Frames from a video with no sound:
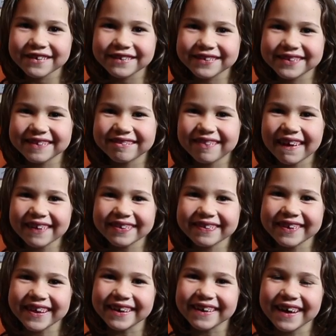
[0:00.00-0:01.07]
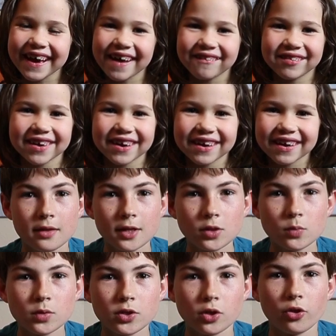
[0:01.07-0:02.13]
It was the best year ever.
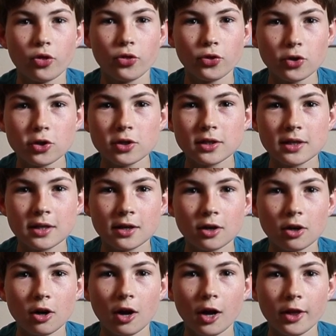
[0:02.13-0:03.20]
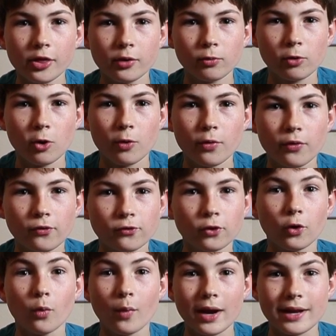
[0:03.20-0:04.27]
This was our third year on the road
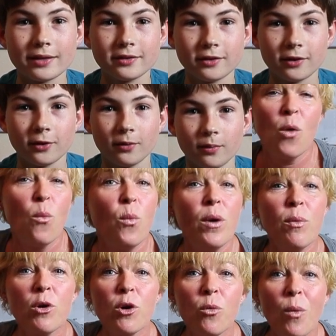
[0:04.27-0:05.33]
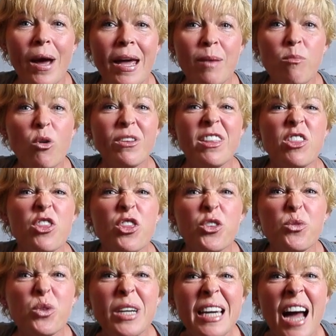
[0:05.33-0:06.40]
for Away is Home. We were away more than
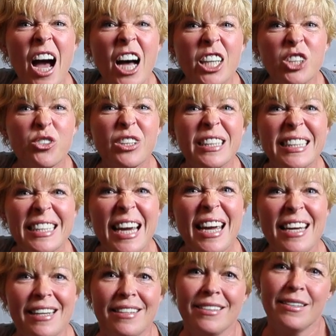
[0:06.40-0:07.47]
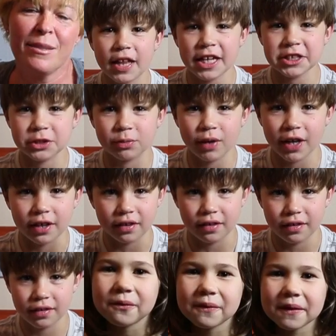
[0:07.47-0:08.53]
300 days. That's a
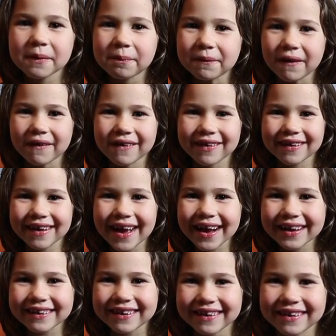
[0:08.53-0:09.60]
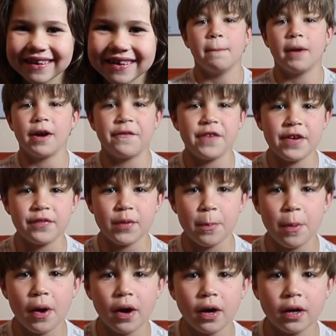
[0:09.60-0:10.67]
record. We broke a record. My
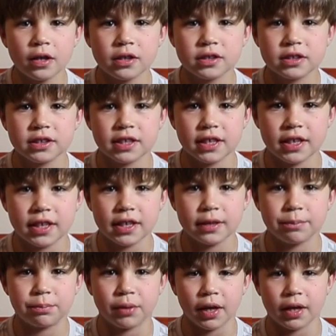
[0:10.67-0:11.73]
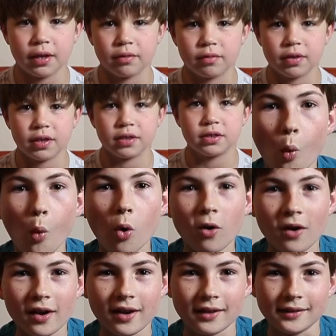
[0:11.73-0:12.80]
favorite part, skiing in Breckenridge.
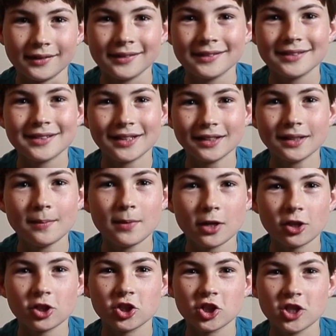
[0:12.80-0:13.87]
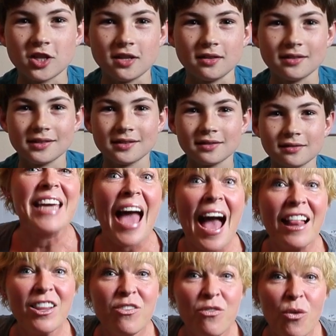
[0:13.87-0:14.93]
Oregon, Tillamook cheese.
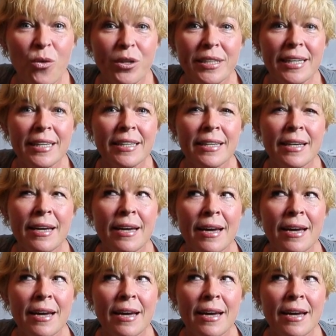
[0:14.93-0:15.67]
California,